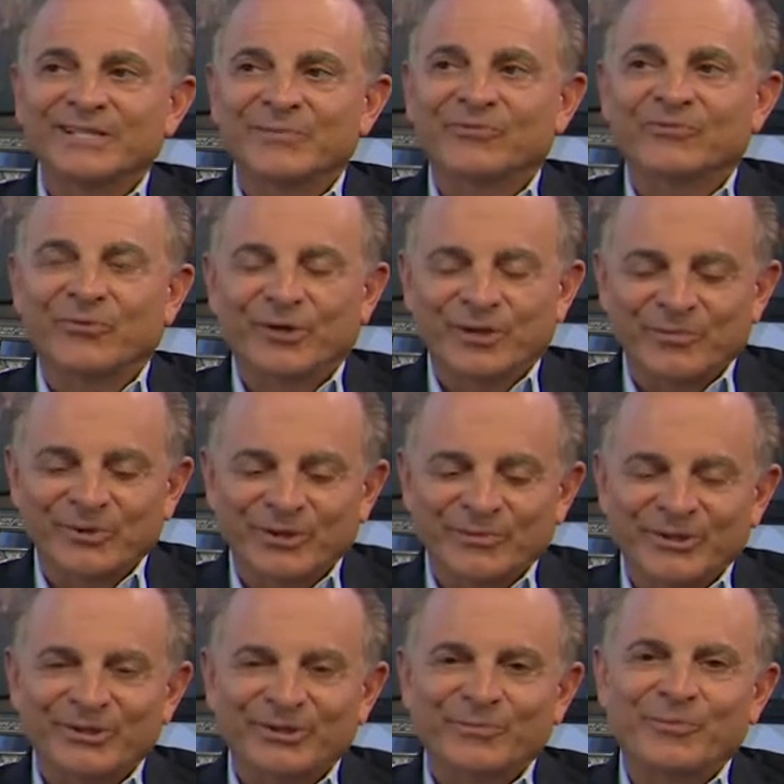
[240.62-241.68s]
before you put them
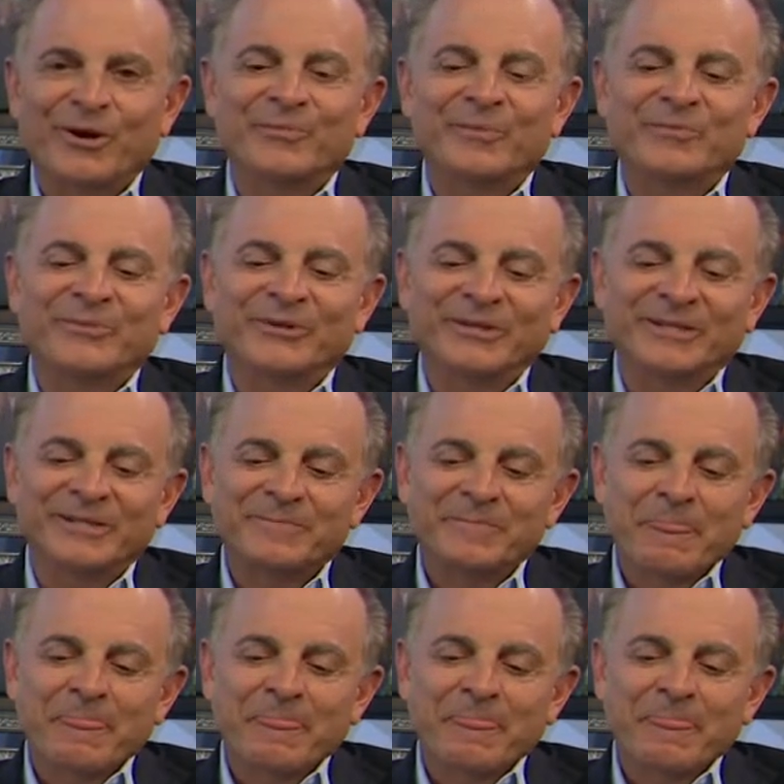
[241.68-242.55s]
in your apartment building.